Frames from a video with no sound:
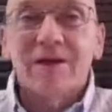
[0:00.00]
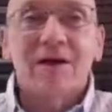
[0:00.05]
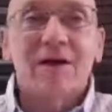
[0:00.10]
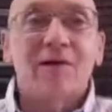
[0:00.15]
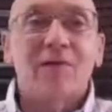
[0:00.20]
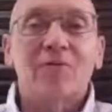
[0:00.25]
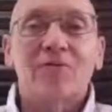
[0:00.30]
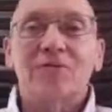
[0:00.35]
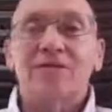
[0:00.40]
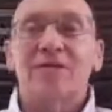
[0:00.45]

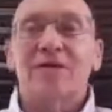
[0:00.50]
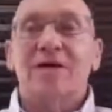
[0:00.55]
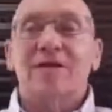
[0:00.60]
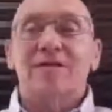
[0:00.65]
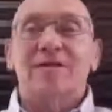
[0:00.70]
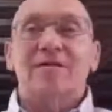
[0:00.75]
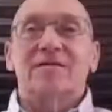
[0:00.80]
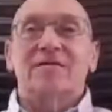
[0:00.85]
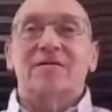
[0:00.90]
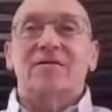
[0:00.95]
How was
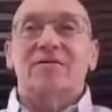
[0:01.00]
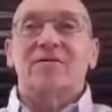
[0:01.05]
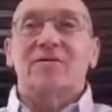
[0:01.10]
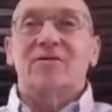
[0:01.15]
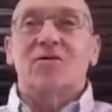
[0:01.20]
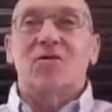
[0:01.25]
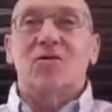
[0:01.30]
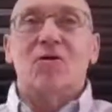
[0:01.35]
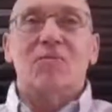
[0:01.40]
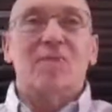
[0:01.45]
that the
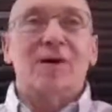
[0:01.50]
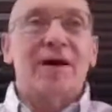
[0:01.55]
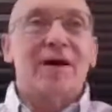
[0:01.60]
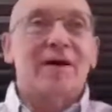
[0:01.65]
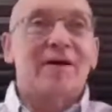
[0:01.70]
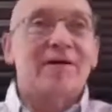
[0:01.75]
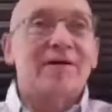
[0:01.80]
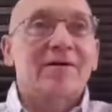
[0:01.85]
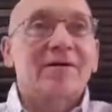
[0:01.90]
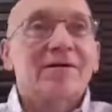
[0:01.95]

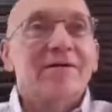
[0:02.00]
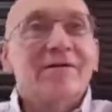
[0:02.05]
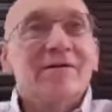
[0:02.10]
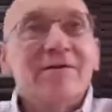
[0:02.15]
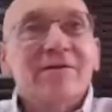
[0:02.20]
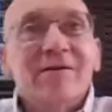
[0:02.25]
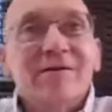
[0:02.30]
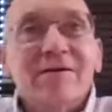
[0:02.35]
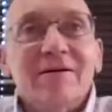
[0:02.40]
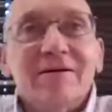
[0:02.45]
callback
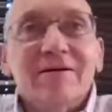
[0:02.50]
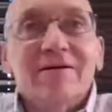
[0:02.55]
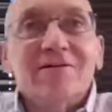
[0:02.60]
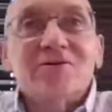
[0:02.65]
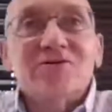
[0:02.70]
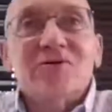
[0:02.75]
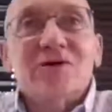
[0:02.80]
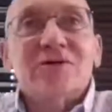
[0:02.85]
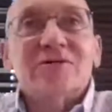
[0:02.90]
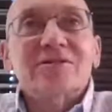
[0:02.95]

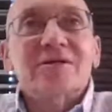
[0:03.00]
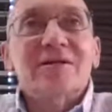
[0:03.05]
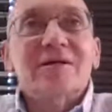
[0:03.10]
instruction?